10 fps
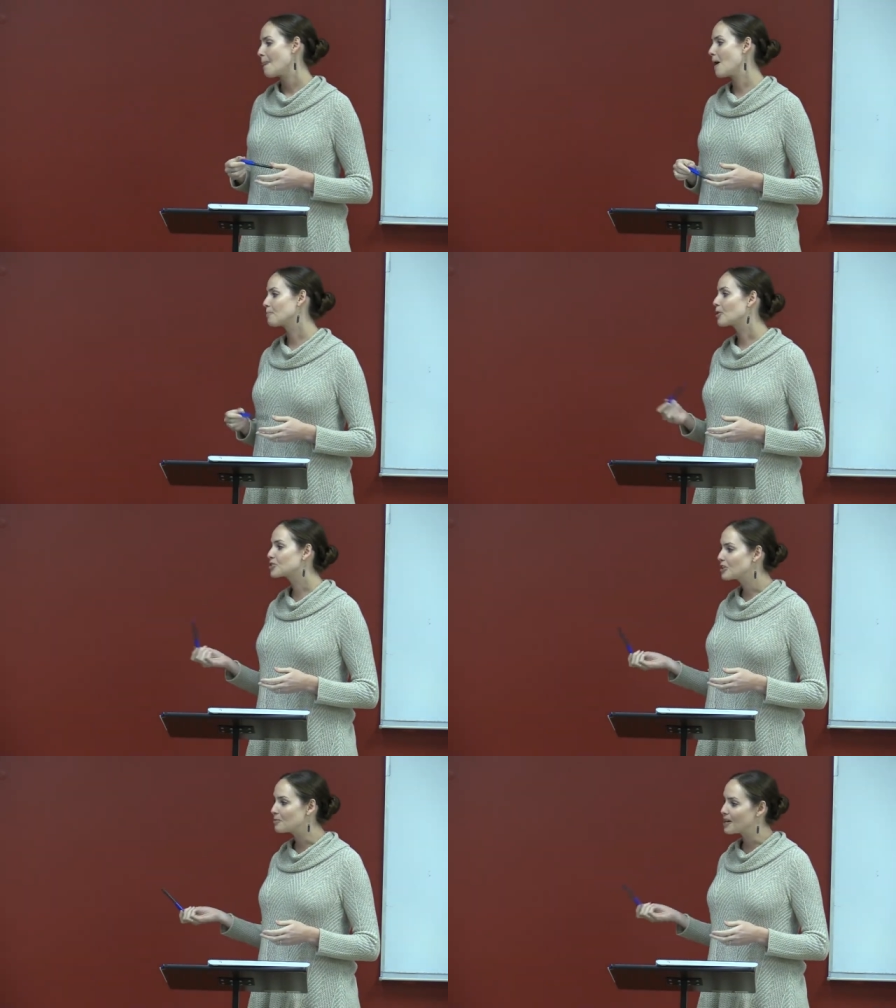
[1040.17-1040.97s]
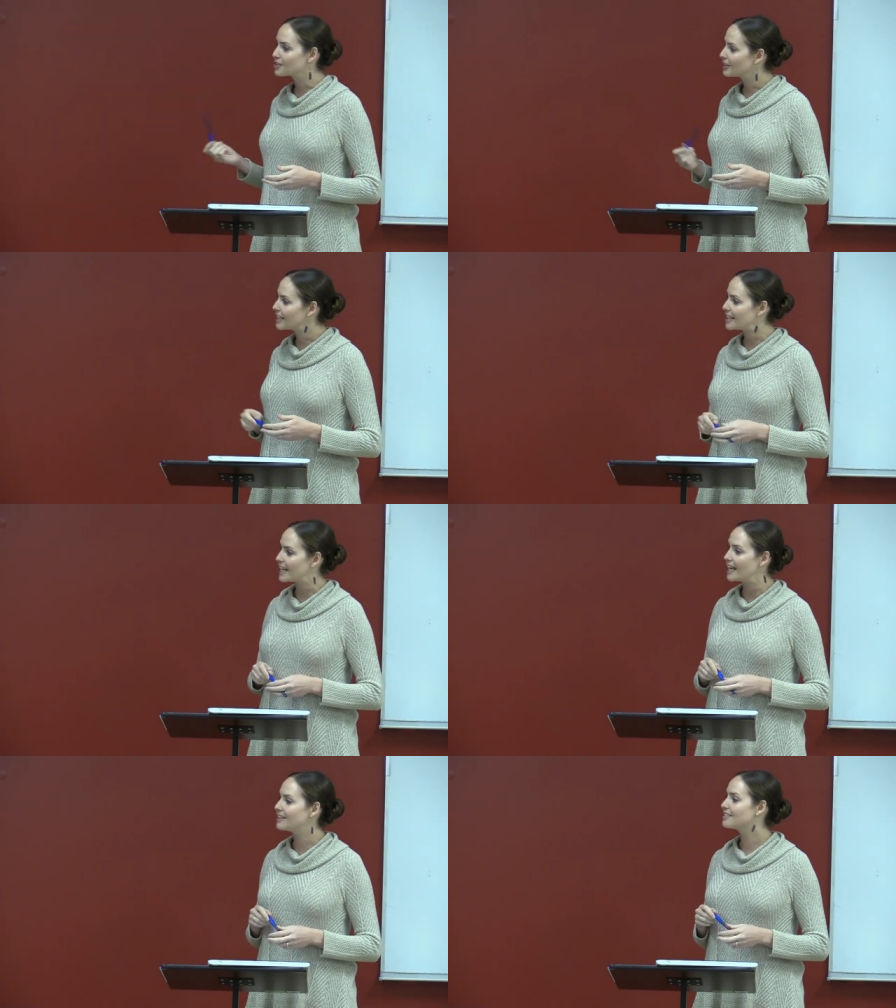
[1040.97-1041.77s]
Um, personal mentoring,
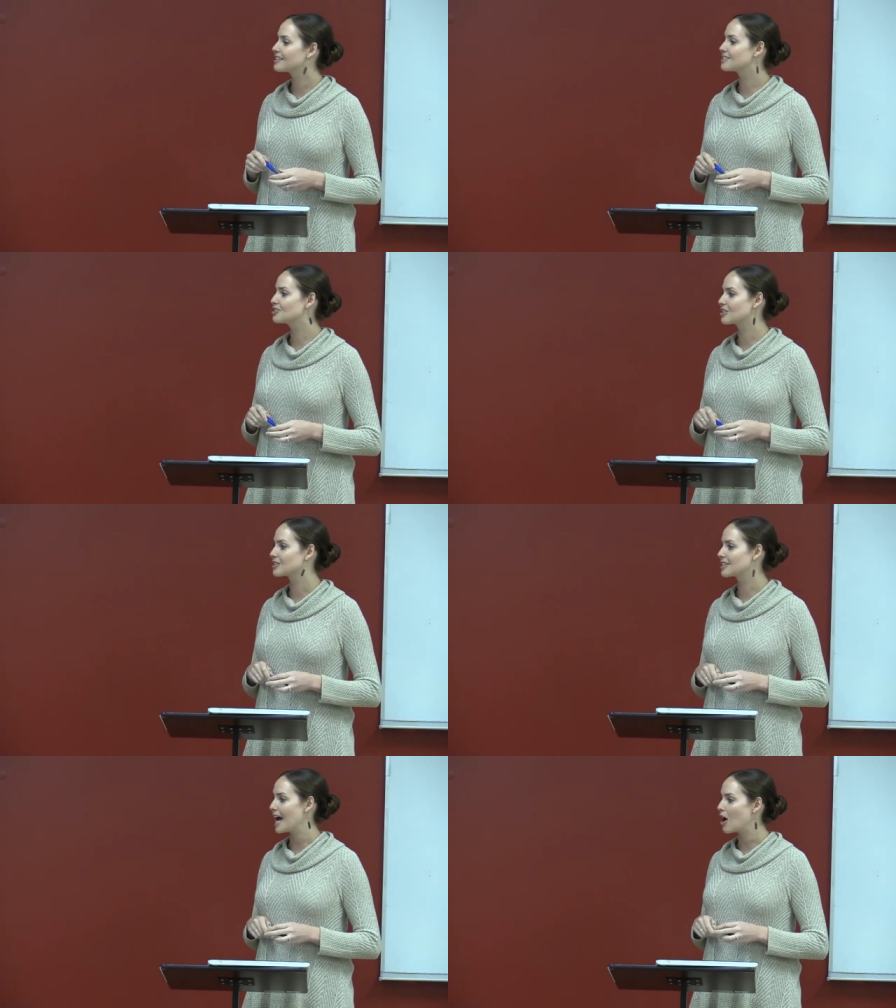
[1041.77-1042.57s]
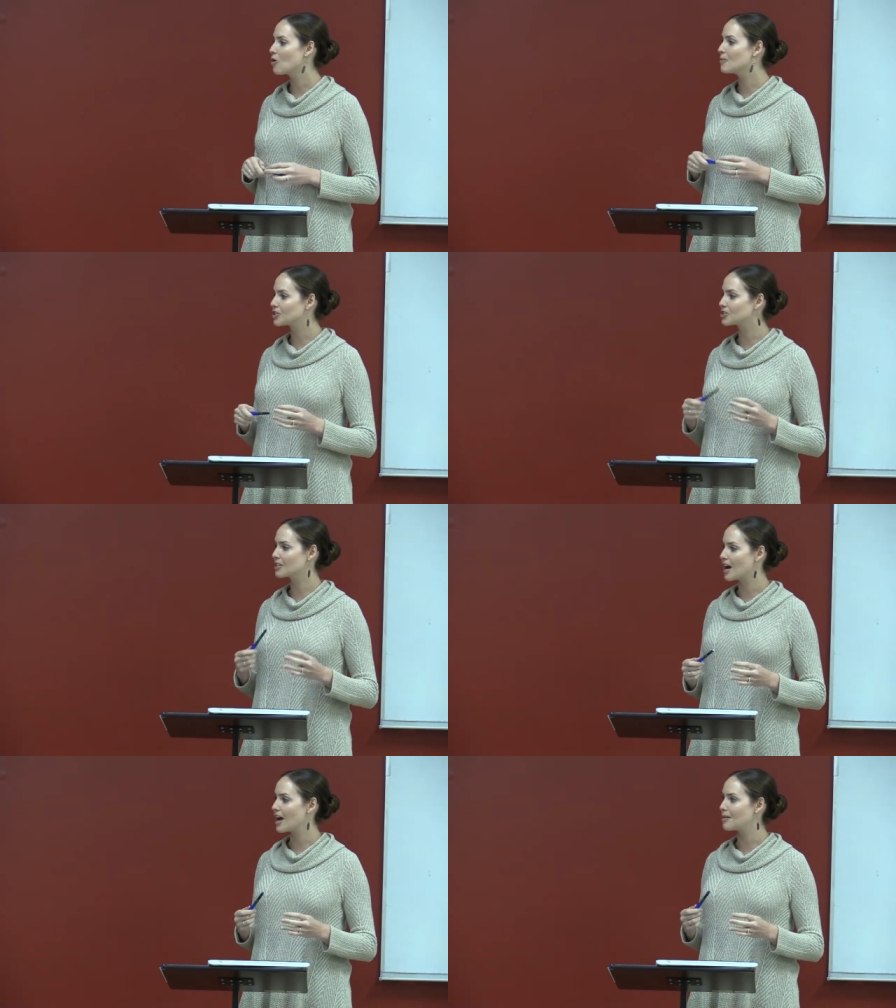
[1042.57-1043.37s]
again, this is just how much
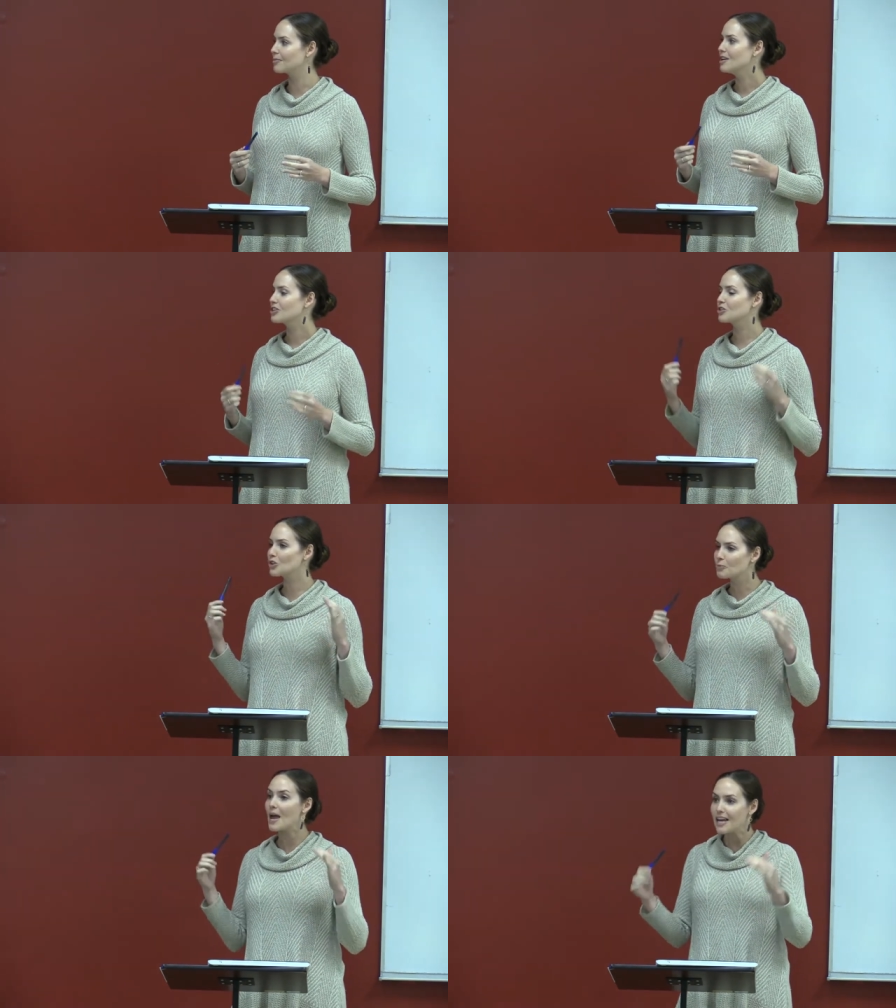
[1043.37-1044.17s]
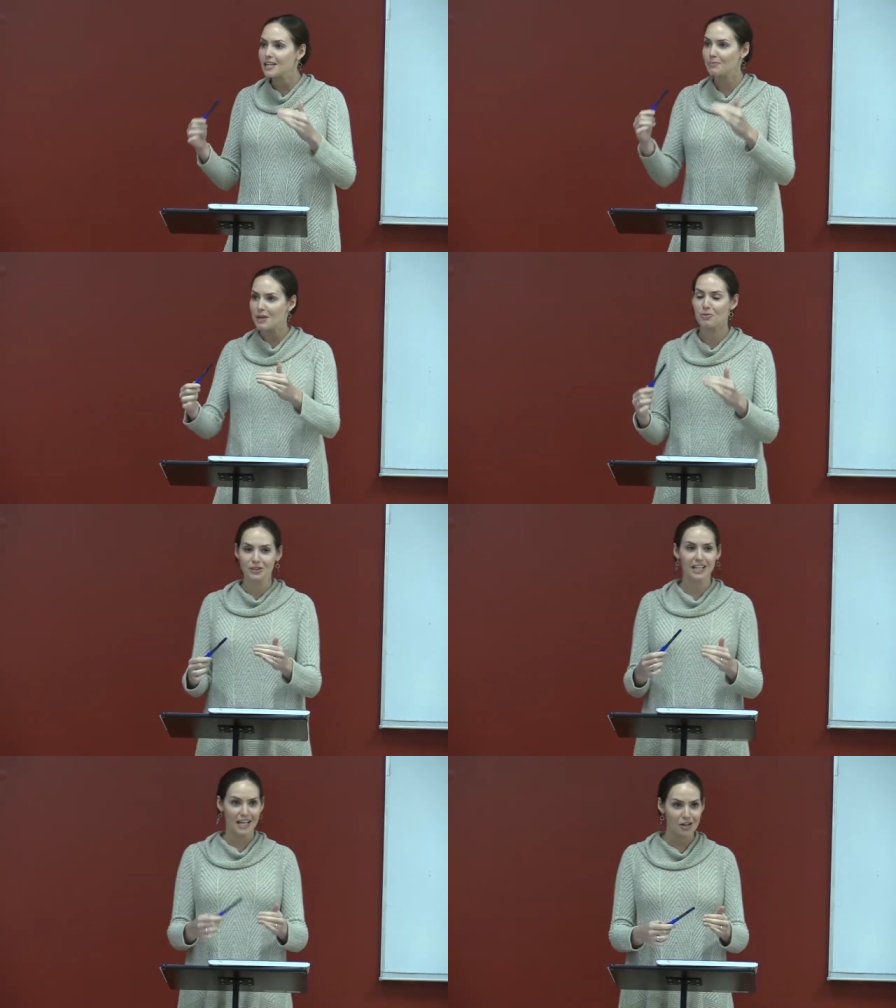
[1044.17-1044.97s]
time that you're paying people
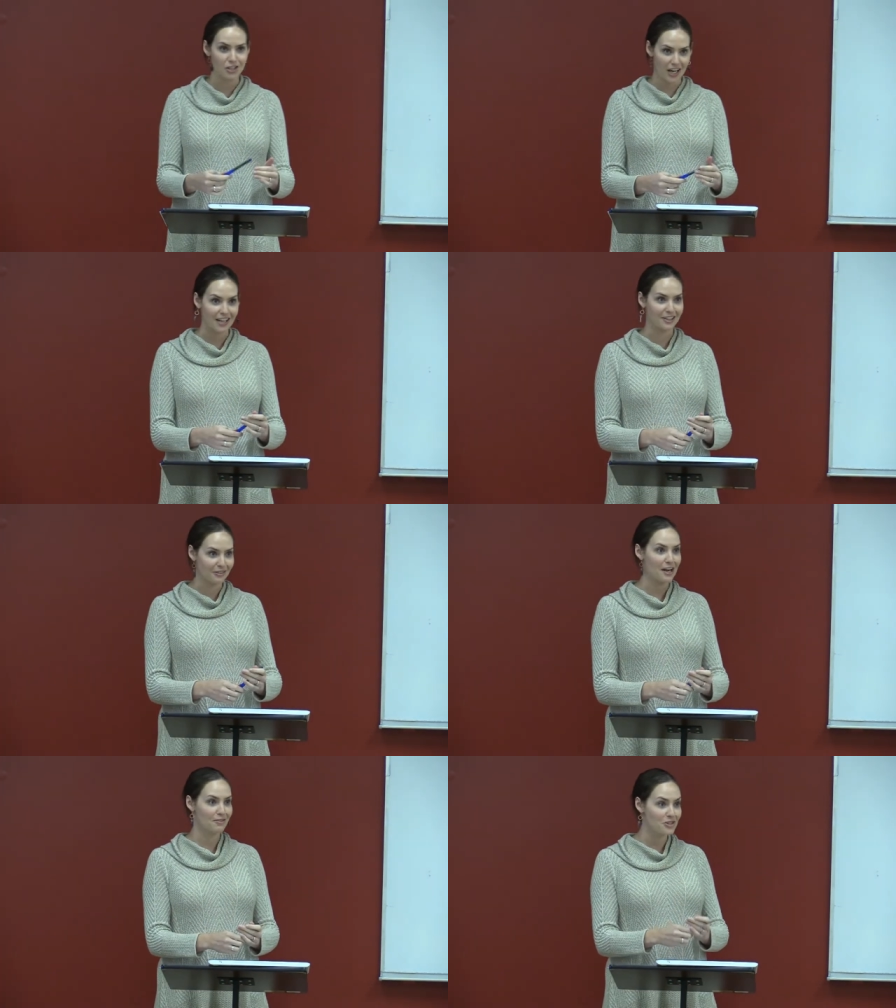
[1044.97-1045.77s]
to get educated, right?